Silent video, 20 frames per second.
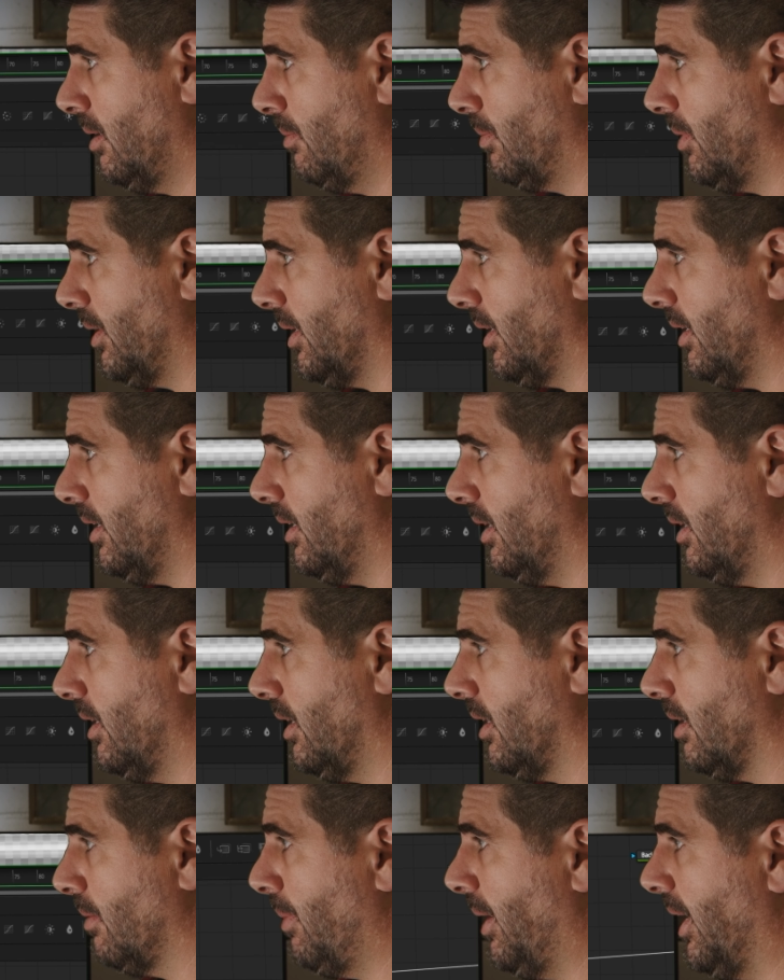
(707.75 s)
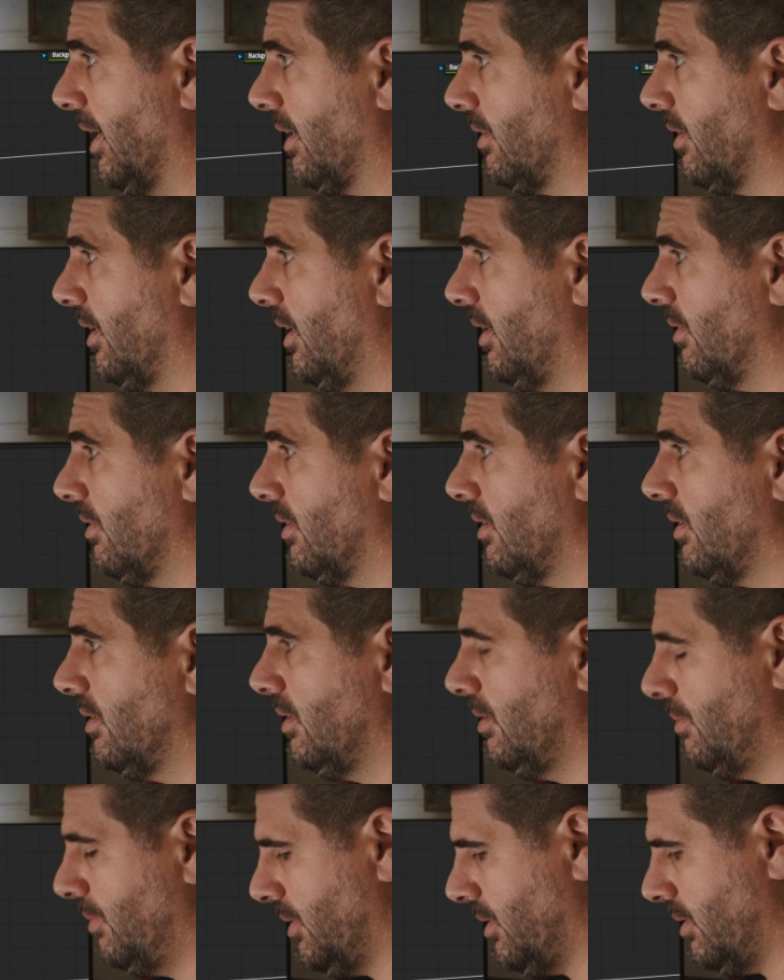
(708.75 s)
bring in another background.
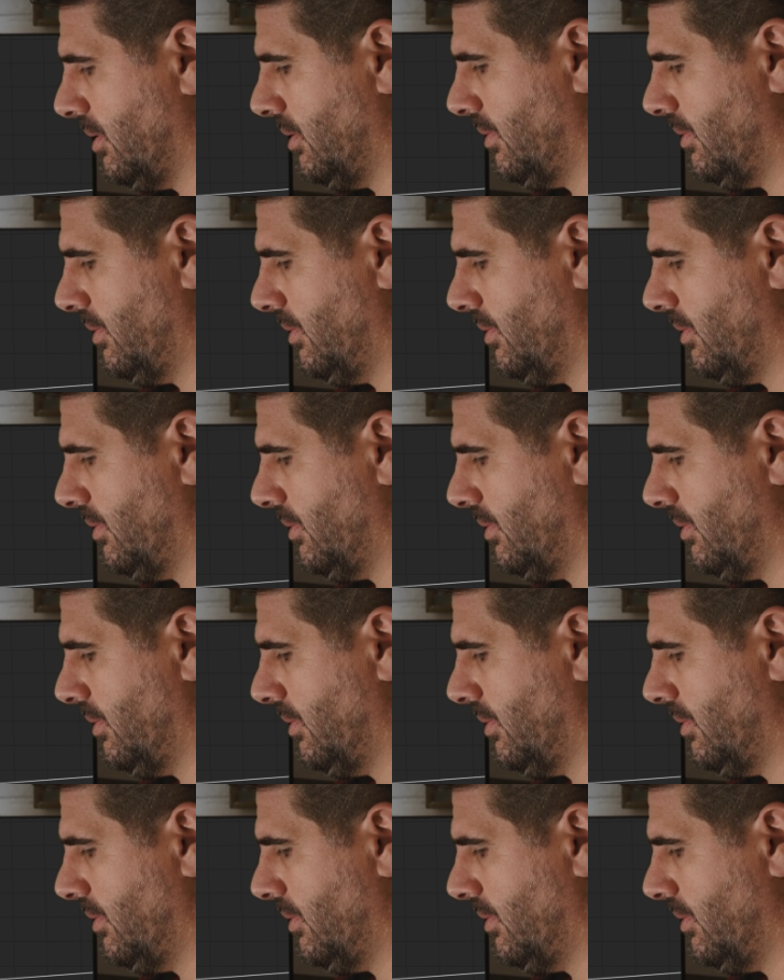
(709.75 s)
Oops.